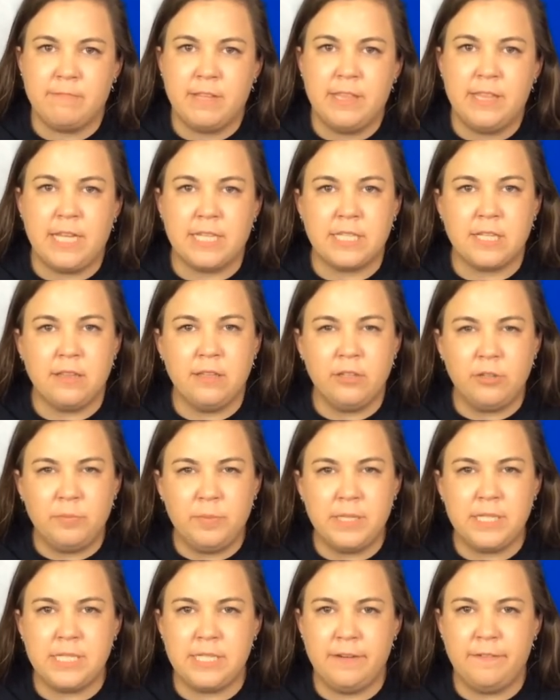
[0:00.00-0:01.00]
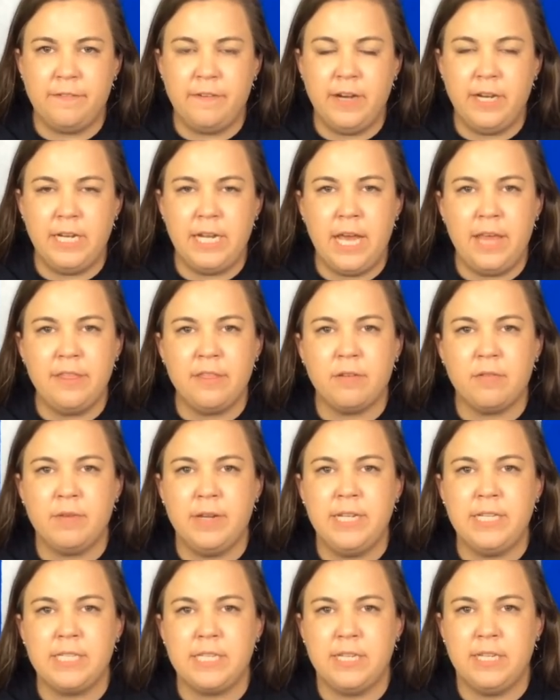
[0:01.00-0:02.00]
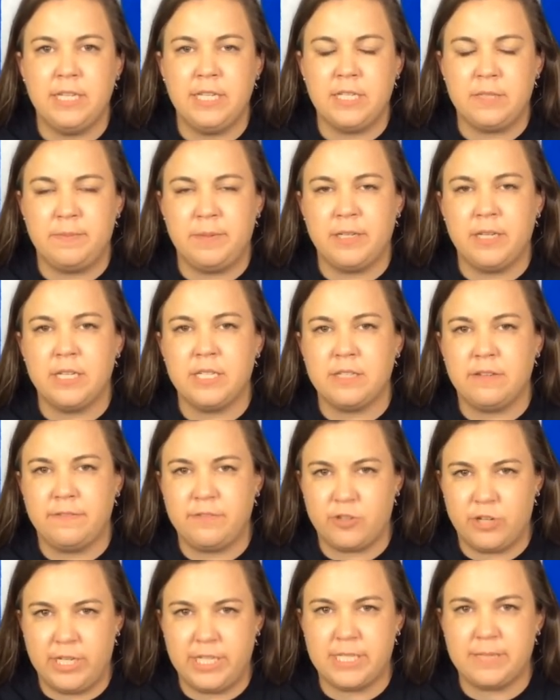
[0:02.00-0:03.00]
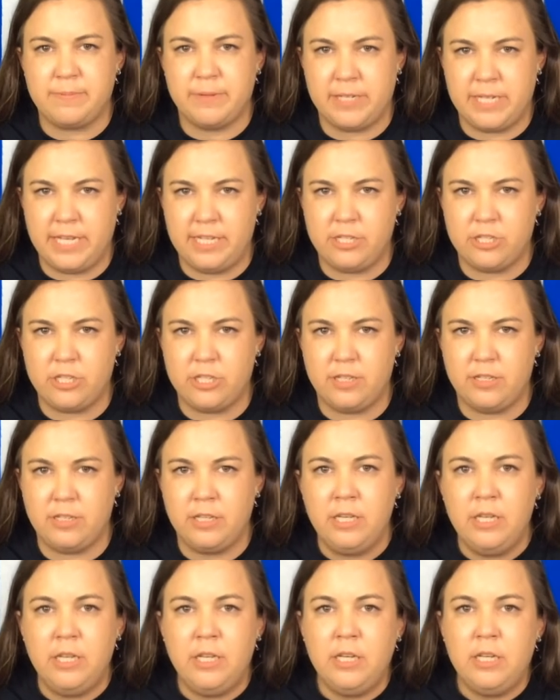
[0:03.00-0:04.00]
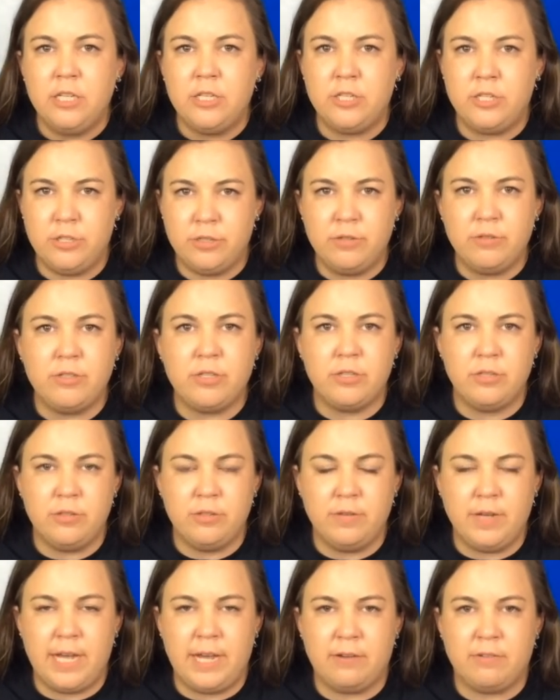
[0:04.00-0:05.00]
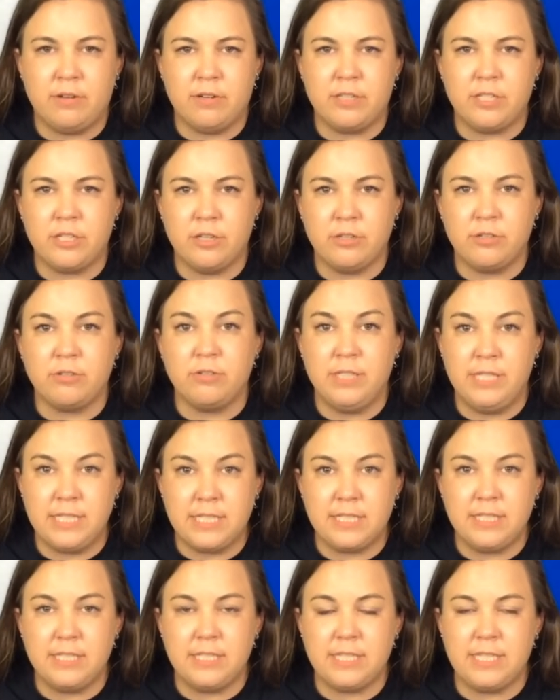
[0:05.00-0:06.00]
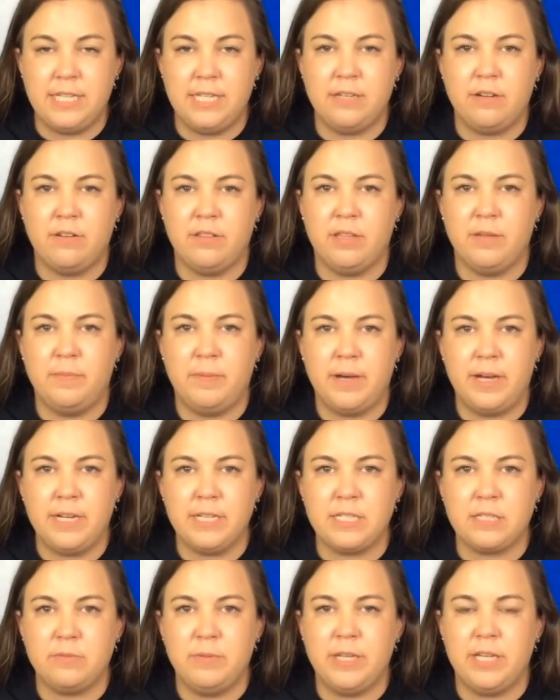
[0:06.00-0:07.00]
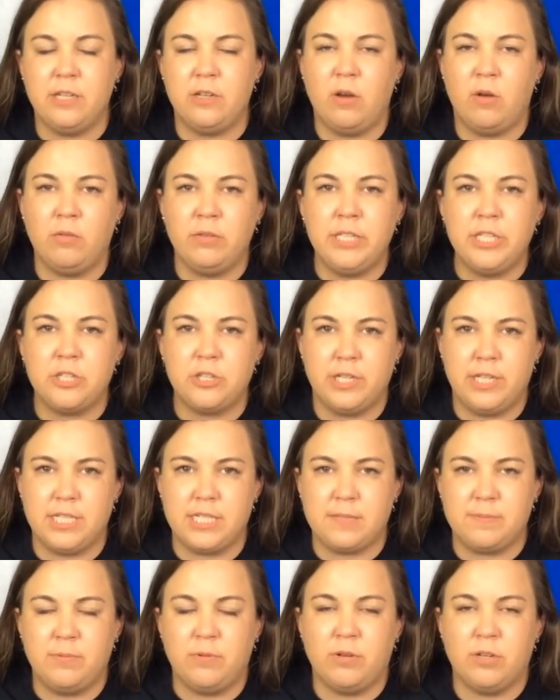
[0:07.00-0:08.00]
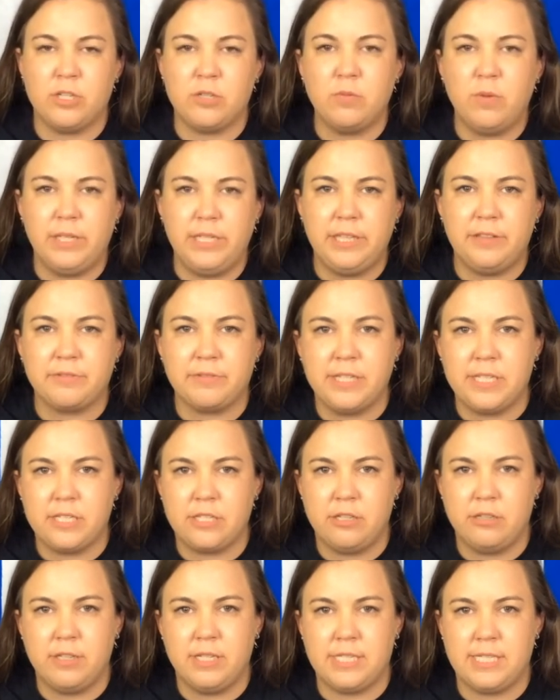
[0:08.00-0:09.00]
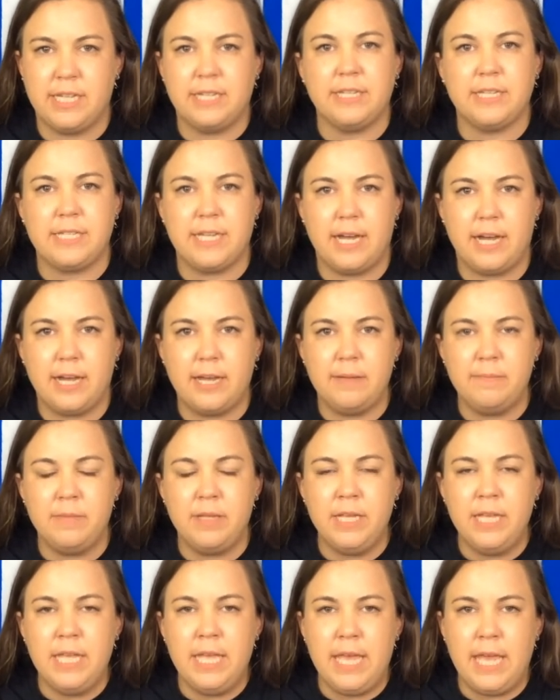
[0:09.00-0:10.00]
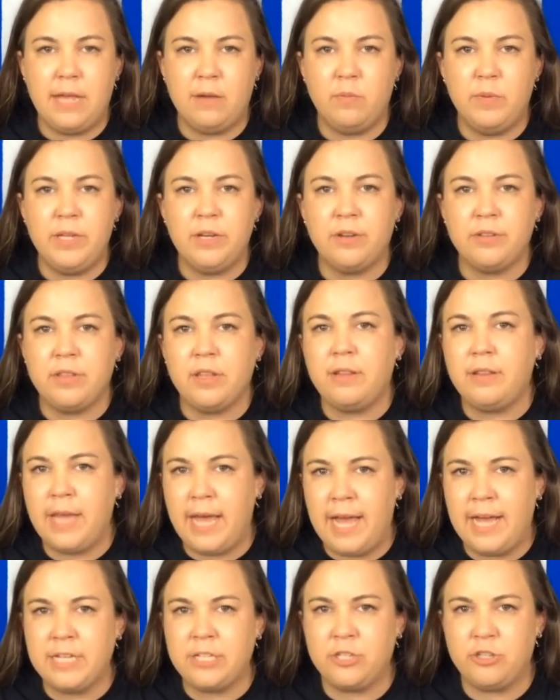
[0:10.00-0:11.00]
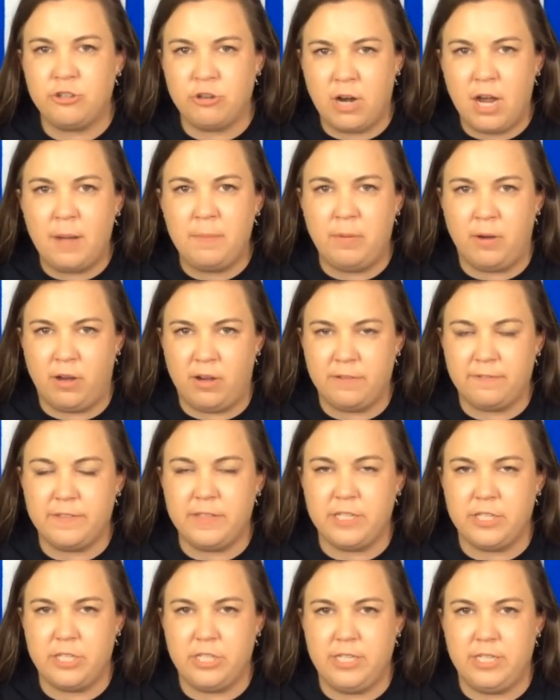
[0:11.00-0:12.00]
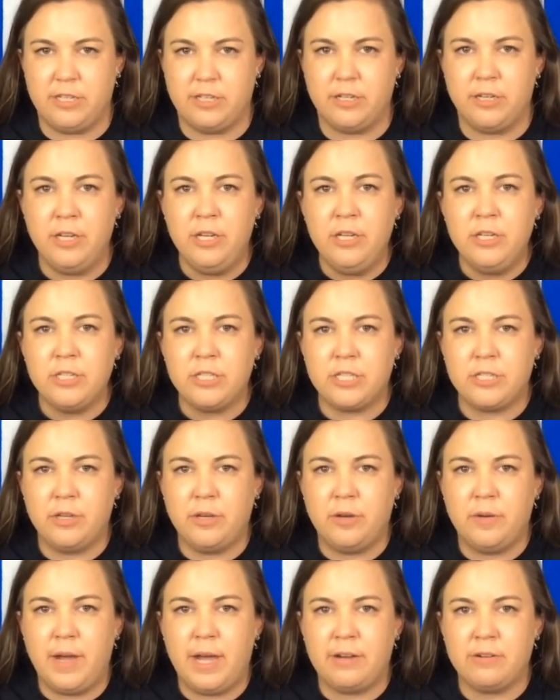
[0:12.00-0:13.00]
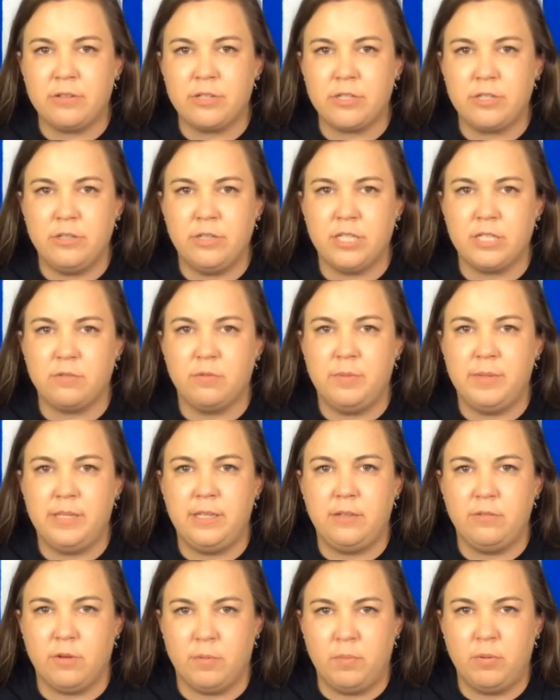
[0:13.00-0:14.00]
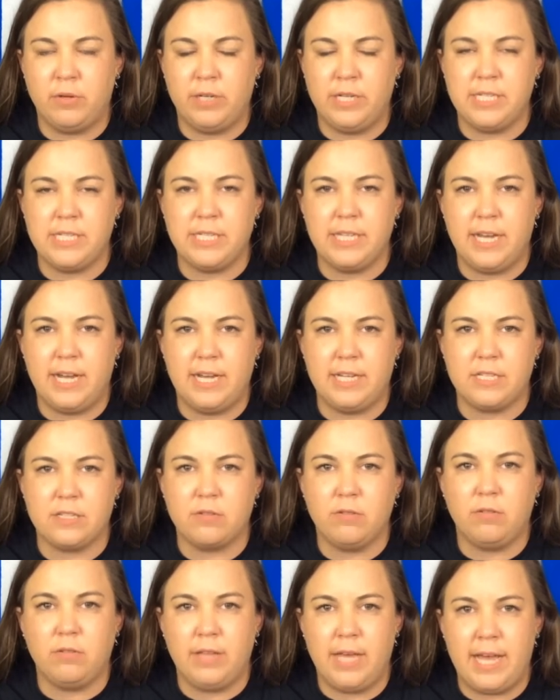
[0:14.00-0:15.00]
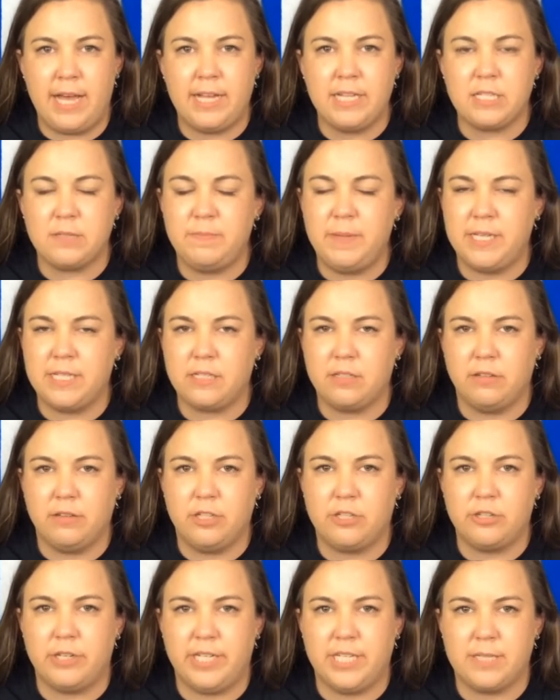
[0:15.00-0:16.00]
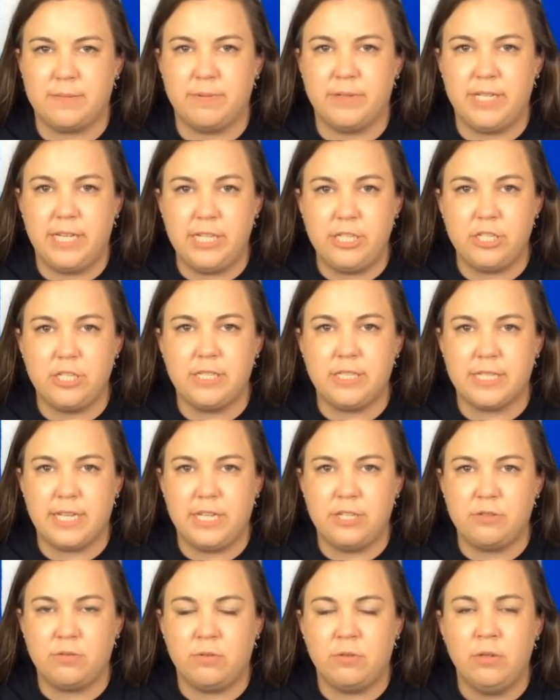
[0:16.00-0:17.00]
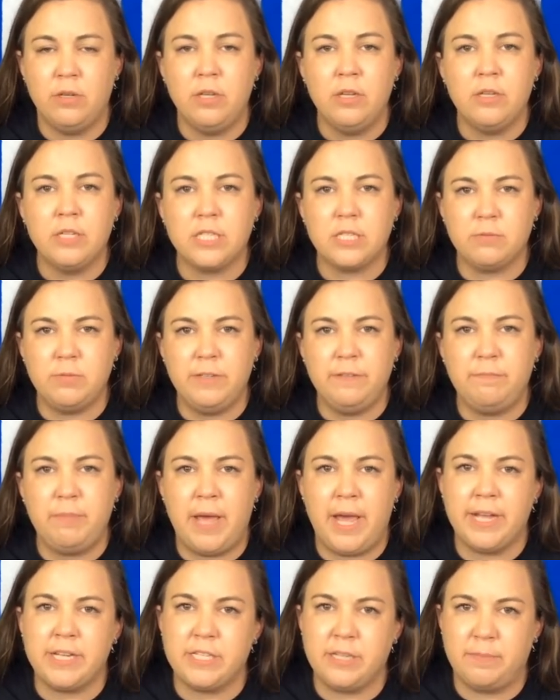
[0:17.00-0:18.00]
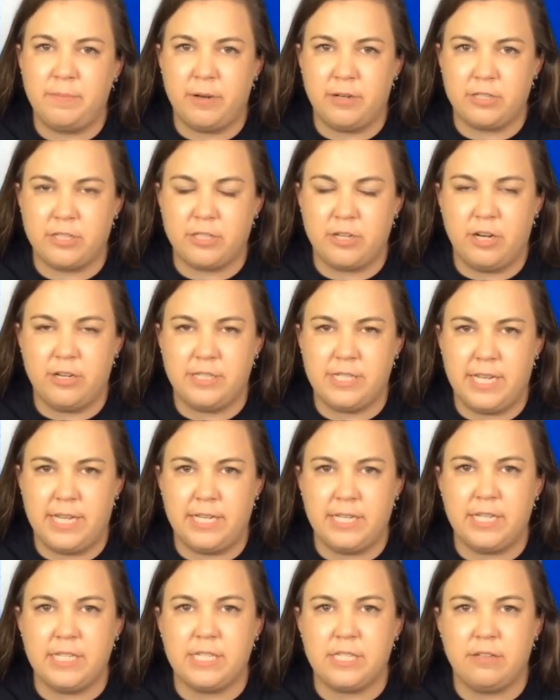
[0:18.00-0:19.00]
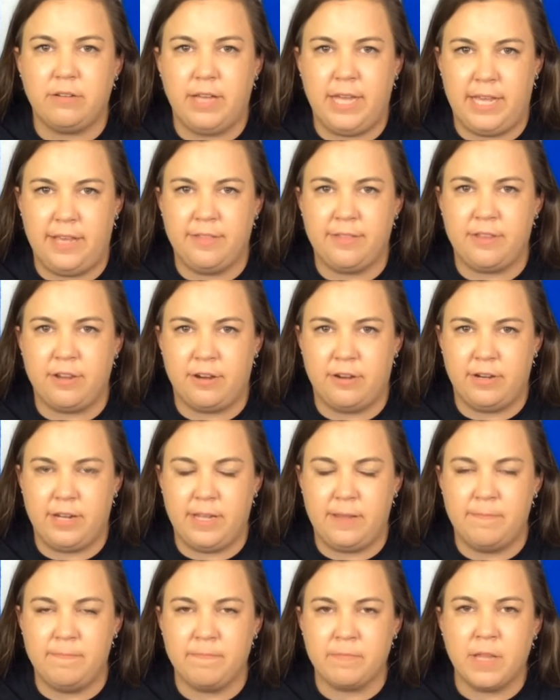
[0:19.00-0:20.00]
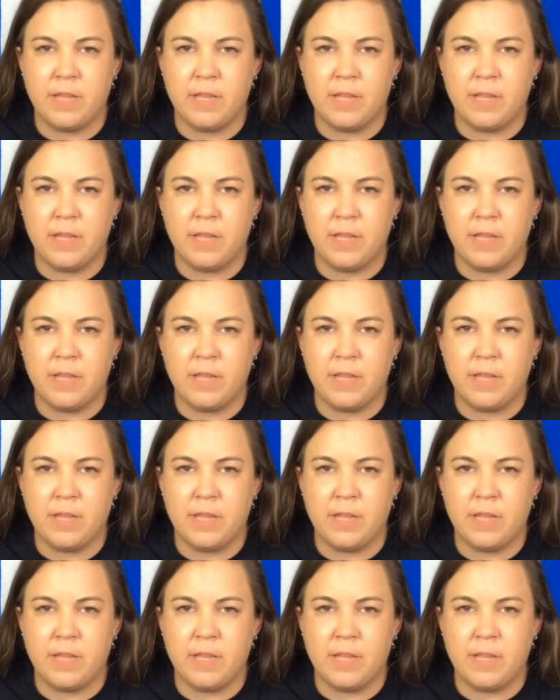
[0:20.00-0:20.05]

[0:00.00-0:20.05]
That's a little bit different, and the reason is because of transportation. Due to our social distancing on the bus, we can only transport 23 students at a time, and we are the last drop-off this year, so our students will be reporting to the high school last based on the transportation schedule, so we've backed up our start date until 8:30.